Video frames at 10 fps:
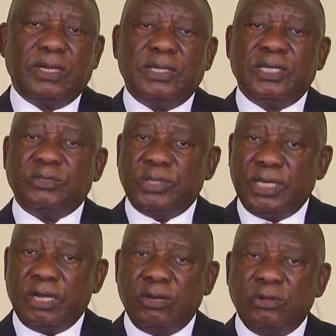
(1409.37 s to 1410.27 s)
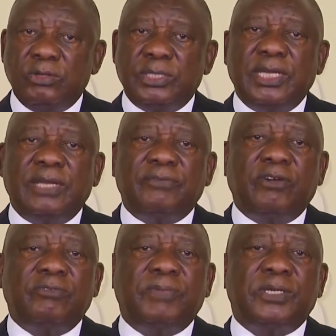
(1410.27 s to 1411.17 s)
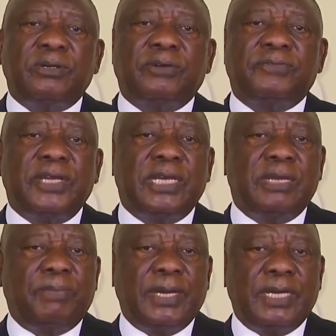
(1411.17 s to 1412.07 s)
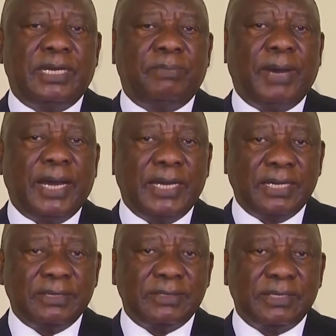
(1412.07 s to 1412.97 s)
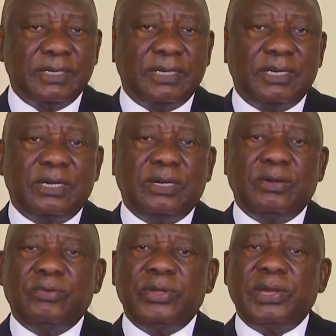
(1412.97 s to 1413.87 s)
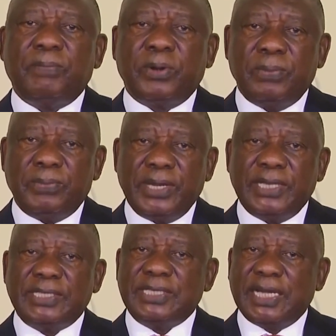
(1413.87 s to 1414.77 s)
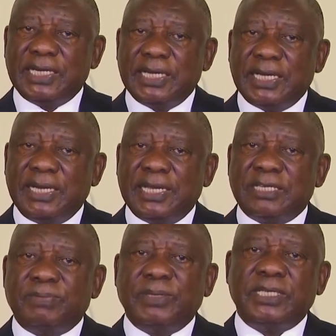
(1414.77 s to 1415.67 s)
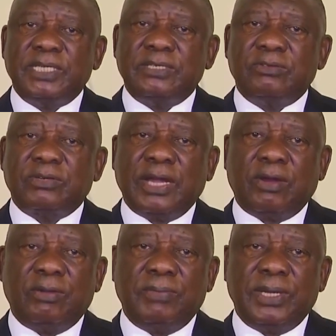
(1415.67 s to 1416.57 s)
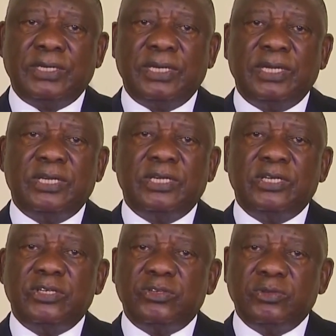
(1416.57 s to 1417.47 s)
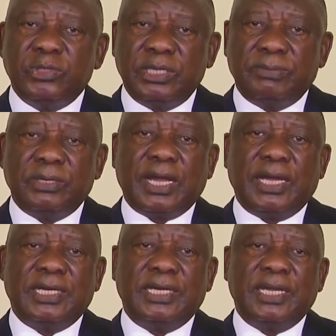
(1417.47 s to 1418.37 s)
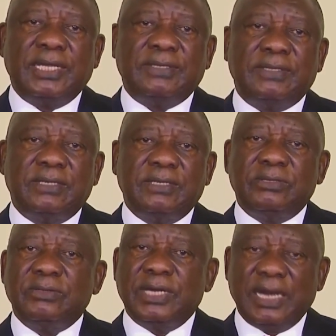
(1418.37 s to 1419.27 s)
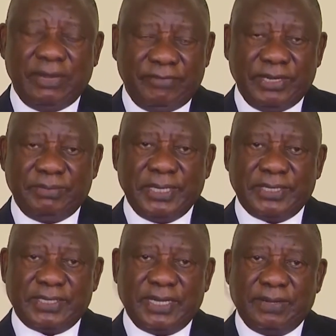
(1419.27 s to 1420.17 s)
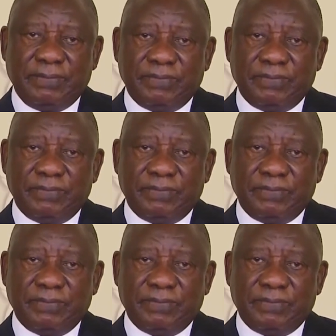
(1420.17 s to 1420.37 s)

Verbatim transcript: This would include the involvement of independent panels with appropriate technical expertise to recommend suitable candidates to the relevant minister